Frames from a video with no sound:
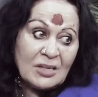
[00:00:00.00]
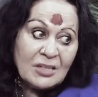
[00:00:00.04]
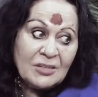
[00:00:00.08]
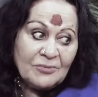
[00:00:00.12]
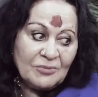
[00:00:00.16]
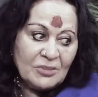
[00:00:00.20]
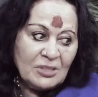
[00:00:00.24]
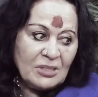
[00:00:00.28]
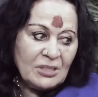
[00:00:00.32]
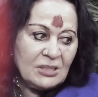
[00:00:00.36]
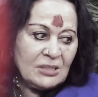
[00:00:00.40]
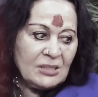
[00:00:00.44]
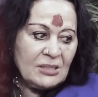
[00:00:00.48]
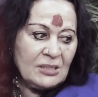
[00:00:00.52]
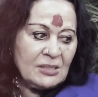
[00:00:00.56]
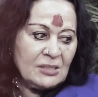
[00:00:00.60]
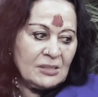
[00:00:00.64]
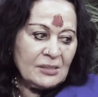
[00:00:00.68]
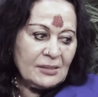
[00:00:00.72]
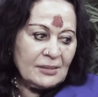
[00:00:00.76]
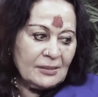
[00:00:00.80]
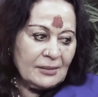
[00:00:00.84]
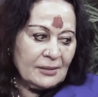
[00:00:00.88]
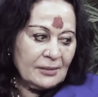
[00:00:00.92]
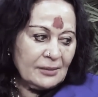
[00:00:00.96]

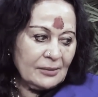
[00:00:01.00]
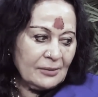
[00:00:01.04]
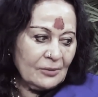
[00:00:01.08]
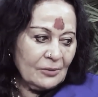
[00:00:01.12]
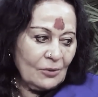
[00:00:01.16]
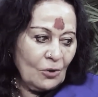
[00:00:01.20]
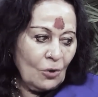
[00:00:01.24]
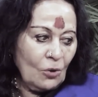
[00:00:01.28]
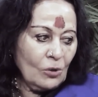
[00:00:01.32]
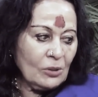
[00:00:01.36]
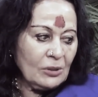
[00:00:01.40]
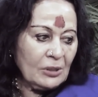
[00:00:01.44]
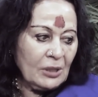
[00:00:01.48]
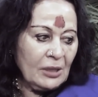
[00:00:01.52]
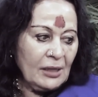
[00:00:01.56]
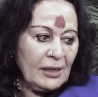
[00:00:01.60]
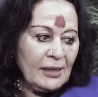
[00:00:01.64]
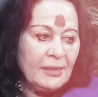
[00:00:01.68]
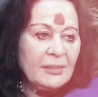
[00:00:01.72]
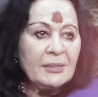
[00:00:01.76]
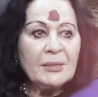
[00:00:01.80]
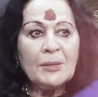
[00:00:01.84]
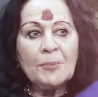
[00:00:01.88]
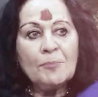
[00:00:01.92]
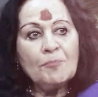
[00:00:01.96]
Divinity's
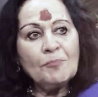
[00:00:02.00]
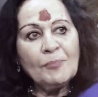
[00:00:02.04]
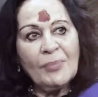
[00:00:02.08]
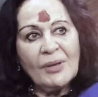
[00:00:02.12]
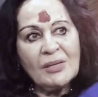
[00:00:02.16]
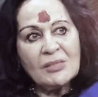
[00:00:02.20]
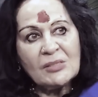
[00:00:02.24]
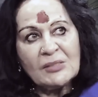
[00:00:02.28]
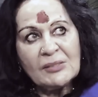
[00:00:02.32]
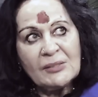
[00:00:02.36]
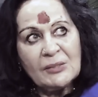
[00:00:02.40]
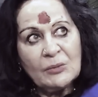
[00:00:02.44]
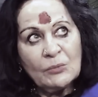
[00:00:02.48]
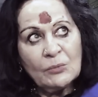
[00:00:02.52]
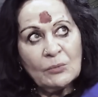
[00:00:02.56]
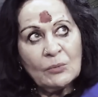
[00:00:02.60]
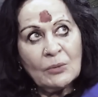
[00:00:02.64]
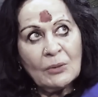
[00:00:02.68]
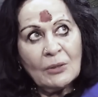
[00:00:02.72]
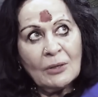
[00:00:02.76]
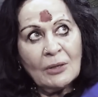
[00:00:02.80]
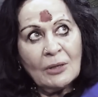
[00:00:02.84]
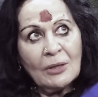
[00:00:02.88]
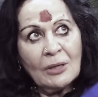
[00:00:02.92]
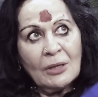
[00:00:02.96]
all-encompassing
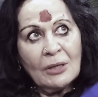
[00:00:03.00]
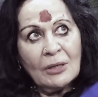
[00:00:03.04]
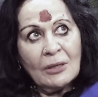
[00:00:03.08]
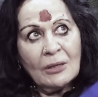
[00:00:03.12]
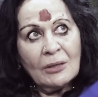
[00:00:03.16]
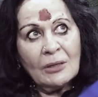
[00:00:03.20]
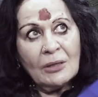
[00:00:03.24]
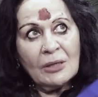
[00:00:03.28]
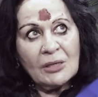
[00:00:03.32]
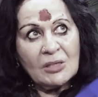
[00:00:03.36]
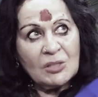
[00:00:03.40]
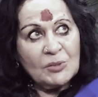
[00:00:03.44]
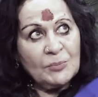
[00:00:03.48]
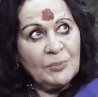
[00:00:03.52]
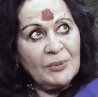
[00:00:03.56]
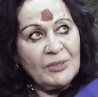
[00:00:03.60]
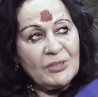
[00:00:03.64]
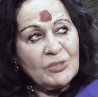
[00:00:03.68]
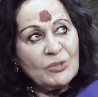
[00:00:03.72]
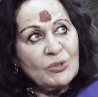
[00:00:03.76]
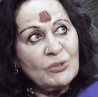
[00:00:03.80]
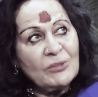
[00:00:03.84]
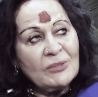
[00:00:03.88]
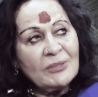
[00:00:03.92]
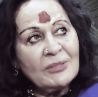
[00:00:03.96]

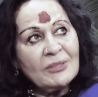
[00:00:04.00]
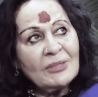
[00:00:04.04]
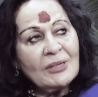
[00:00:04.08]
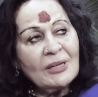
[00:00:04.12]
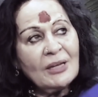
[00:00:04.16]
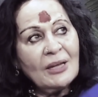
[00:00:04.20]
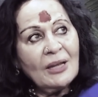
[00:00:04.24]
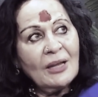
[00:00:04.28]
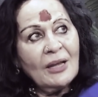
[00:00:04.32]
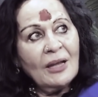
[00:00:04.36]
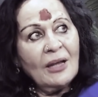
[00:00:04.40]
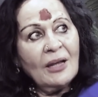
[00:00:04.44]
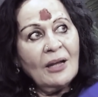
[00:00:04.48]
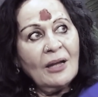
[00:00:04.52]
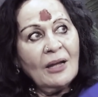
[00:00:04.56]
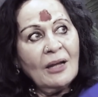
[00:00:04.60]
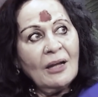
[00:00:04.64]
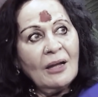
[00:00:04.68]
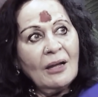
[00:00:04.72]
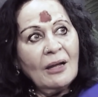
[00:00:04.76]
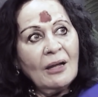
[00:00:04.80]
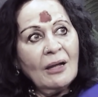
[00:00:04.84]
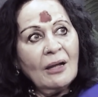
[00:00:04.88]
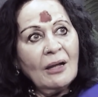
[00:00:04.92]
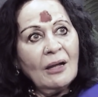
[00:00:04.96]
expression.
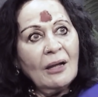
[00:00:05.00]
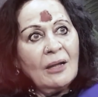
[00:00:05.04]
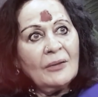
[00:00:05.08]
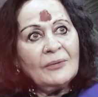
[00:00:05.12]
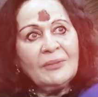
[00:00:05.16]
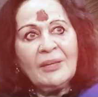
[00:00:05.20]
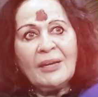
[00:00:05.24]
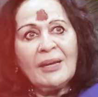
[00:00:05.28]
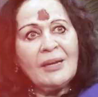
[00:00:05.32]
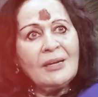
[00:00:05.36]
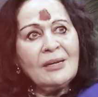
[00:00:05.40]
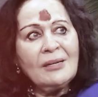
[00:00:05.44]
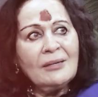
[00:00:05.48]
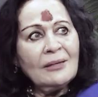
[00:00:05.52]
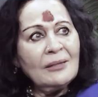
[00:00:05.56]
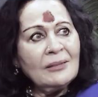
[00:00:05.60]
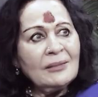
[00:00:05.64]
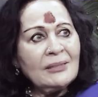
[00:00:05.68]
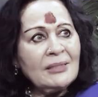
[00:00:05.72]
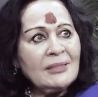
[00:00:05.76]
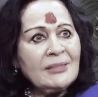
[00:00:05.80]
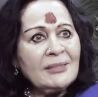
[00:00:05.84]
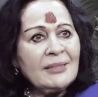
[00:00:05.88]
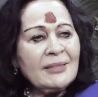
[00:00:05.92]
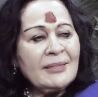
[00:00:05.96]
They can learn
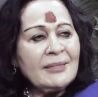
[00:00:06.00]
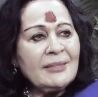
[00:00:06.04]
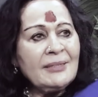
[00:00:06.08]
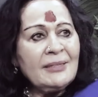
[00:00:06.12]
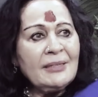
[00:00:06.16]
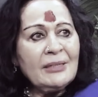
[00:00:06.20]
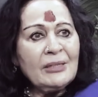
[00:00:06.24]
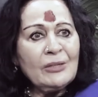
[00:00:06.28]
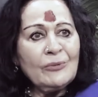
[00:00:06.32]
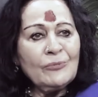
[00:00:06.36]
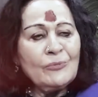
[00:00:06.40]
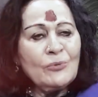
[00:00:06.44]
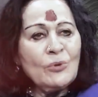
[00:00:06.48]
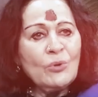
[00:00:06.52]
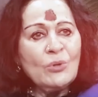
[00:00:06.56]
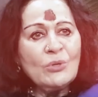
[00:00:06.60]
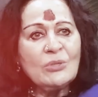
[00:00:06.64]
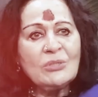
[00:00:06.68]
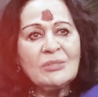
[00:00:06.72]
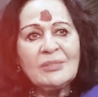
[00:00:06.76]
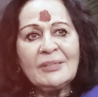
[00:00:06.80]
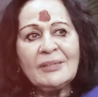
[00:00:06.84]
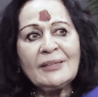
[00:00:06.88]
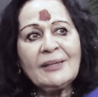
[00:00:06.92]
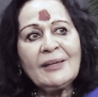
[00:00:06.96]
their technique, of
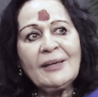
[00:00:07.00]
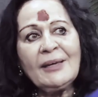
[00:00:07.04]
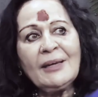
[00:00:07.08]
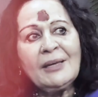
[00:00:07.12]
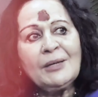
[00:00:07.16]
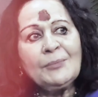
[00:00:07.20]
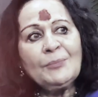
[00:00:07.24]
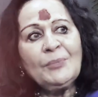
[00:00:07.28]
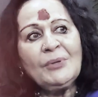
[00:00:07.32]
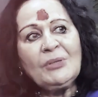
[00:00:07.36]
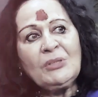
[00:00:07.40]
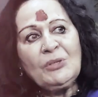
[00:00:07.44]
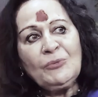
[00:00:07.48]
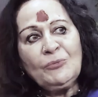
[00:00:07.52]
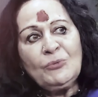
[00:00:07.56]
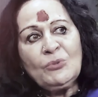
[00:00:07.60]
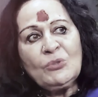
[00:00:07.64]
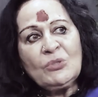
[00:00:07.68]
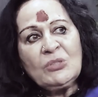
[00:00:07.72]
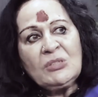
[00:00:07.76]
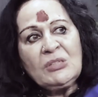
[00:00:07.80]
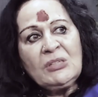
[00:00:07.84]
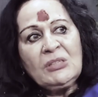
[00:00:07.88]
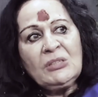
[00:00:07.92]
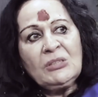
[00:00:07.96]
course they can. But if you
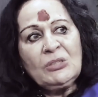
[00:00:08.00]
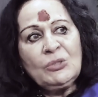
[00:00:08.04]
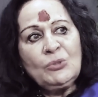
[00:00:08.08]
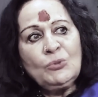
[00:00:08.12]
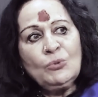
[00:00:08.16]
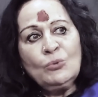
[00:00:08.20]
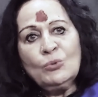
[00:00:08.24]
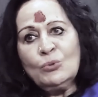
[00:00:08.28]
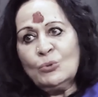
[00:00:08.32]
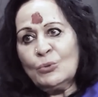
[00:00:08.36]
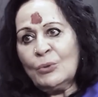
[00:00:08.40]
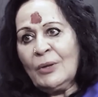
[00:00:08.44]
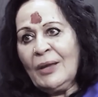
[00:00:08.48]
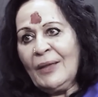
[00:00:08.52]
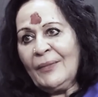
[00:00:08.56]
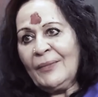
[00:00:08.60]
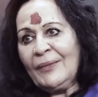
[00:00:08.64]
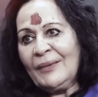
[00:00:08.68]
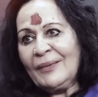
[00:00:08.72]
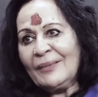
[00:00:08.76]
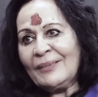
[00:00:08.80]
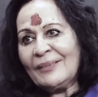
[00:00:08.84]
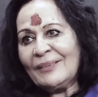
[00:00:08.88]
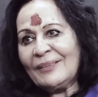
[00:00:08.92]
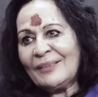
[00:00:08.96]
see the two
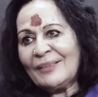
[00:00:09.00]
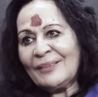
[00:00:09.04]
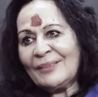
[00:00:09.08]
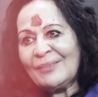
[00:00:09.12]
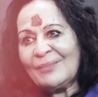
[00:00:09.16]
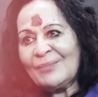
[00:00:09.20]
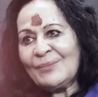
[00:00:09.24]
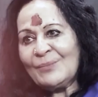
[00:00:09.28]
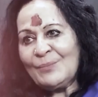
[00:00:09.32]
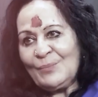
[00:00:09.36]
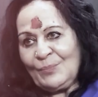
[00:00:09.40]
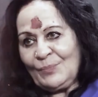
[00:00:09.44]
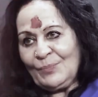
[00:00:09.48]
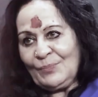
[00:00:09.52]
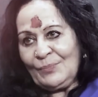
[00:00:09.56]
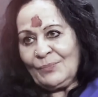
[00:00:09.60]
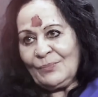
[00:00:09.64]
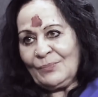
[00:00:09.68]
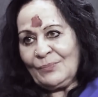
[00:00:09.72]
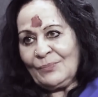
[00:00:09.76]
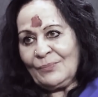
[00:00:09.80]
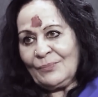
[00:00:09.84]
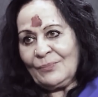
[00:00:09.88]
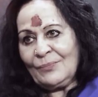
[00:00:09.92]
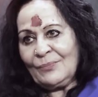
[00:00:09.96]
together,
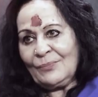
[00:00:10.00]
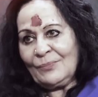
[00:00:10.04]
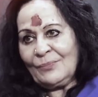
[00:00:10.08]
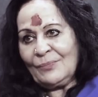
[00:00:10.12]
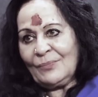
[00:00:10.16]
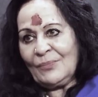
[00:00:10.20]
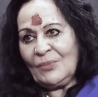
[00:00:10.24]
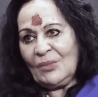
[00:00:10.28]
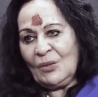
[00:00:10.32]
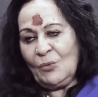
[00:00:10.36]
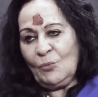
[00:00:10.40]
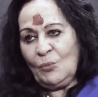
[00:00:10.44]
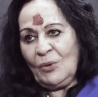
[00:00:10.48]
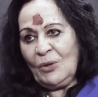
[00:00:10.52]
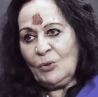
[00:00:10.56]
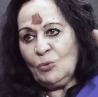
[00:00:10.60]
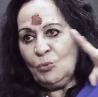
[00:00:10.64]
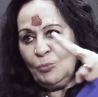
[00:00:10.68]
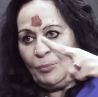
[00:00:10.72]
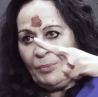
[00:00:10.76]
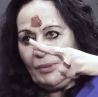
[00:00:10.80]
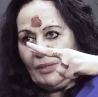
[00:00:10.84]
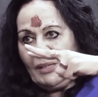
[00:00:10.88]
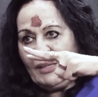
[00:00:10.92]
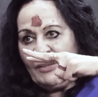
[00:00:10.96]
the one
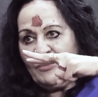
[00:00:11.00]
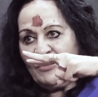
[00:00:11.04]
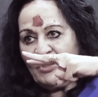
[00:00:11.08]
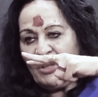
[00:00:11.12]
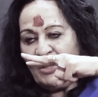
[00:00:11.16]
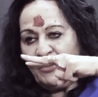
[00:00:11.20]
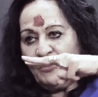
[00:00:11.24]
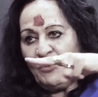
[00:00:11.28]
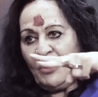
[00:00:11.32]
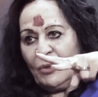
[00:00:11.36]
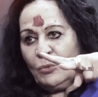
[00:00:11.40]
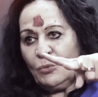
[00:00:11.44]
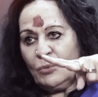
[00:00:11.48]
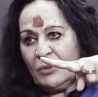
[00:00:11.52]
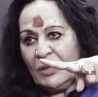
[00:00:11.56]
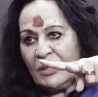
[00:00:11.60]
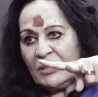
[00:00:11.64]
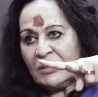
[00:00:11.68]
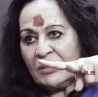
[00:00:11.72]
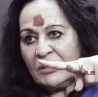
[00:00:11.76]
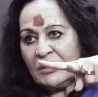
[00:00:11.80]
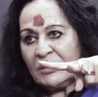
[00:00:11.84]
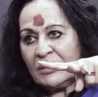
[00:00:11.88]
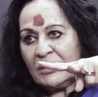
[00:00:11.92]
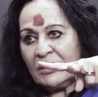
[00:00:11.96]
who believes and one who
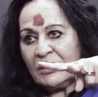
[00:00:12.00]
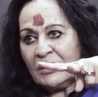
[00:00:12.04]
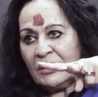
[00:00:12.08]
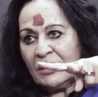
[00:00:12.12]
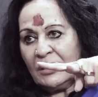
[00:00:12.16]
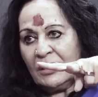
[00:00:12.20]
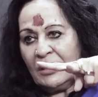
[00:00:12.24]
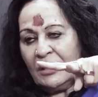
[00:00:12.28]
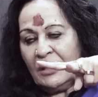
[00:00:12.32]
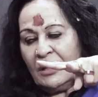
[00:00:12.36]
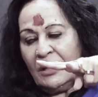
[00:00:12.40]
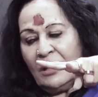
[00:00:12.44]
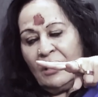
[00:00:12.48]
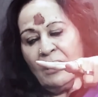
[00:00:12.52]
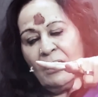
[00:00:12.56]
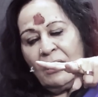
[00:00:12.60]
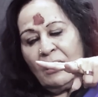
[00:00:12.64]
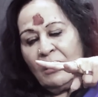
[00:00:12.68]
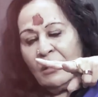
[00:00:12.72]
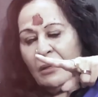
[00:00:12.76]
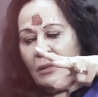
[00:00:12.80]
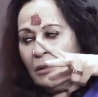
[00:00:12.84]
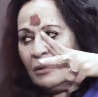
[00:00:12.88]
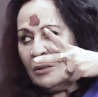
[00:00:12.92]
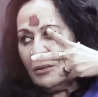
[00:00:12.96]
doesn't,
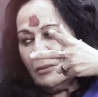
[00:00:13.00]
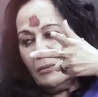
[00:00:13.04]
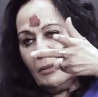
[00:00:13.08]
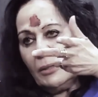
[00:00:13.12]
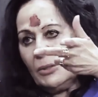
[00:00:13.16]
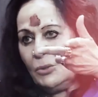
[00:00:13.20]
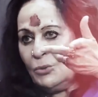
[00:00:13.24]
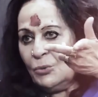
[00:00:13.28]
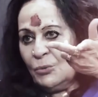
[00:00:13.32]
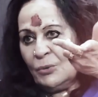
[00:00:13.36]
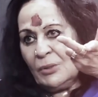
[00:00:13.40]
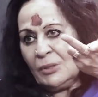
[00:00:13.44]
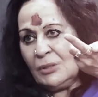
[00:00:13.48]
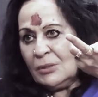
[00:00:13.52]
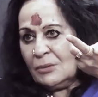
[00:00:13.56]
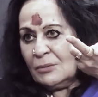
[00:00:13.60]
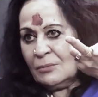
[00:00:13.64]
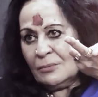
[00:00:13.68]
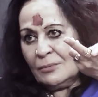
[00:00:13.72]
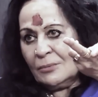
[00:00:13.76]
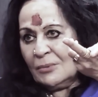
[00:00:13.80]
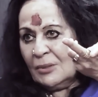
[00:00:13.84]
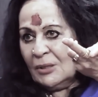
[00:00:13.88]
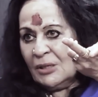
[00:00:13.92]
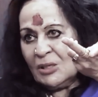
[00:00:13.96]
and then you can
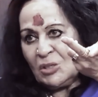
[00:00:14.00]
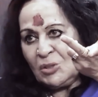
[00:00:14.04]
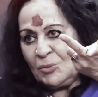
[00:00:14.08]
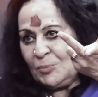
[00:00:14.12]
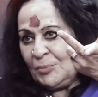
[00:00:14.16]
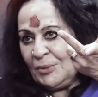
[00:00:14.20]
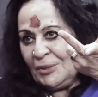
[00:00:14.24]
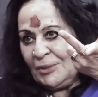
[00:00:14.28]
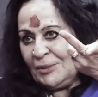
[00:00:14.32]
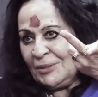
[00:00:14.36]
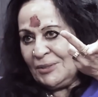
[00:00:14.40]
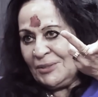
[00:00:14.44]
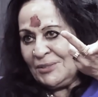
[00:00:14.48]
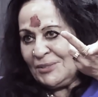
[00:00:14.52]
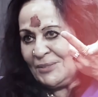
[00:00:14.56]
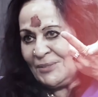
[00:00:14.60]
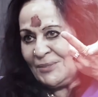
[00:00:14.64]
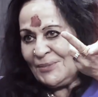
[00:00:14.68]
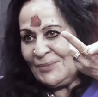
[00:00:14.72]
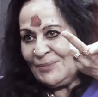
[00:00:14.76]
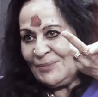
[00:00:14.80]
experience.